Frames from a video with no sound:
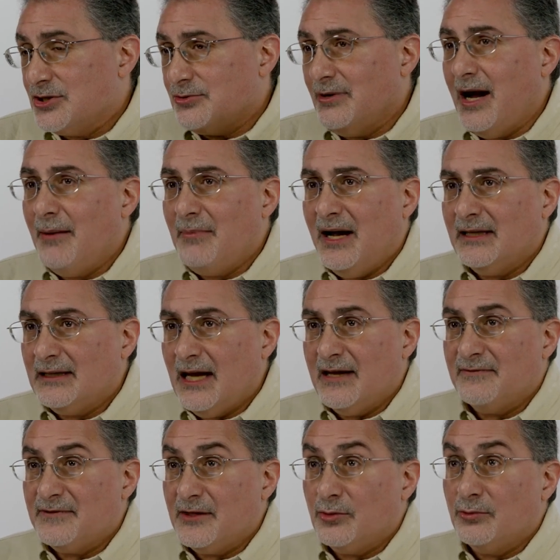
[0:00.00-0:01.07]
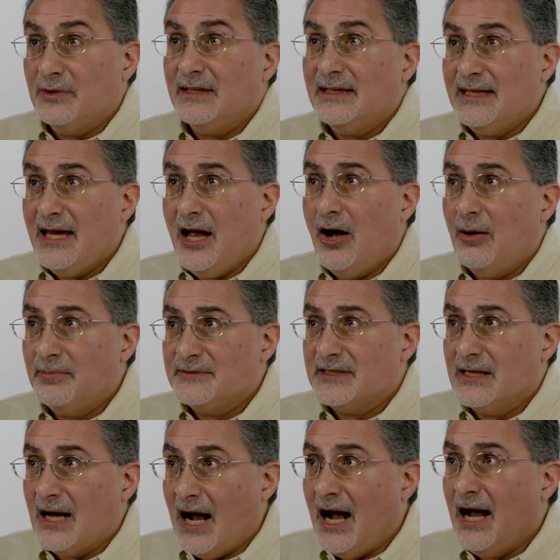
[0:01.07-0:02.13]
throughout my life that really helped
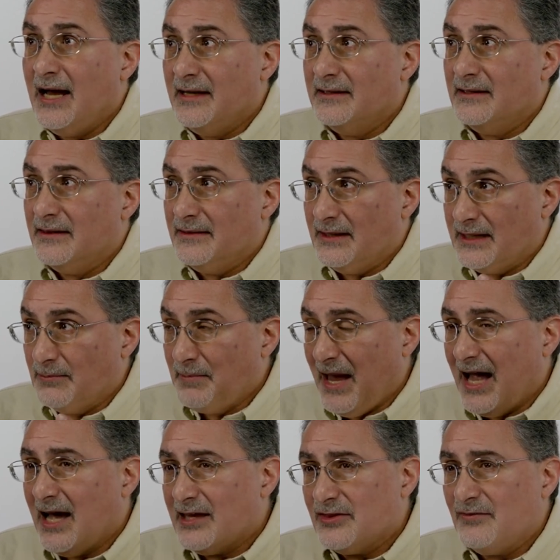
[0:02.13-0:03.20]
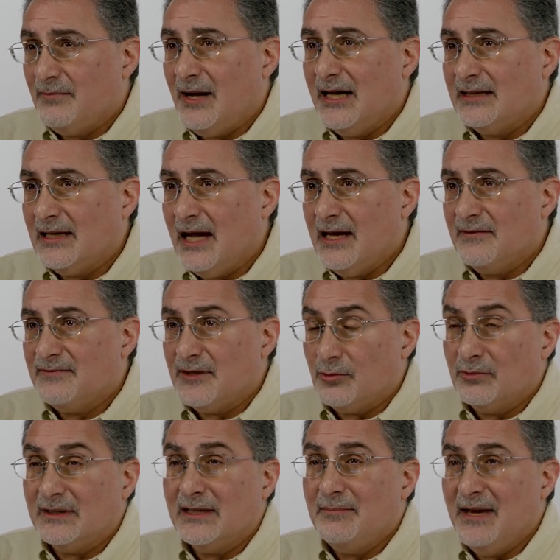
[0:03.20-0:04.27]
guide the path of my life, that
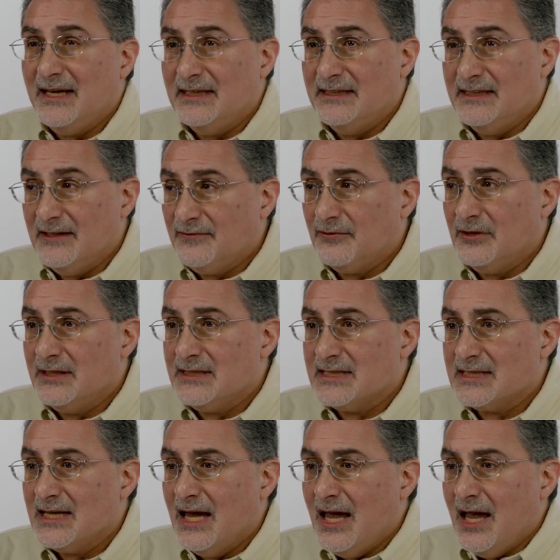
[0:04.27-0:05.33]
really made a difference.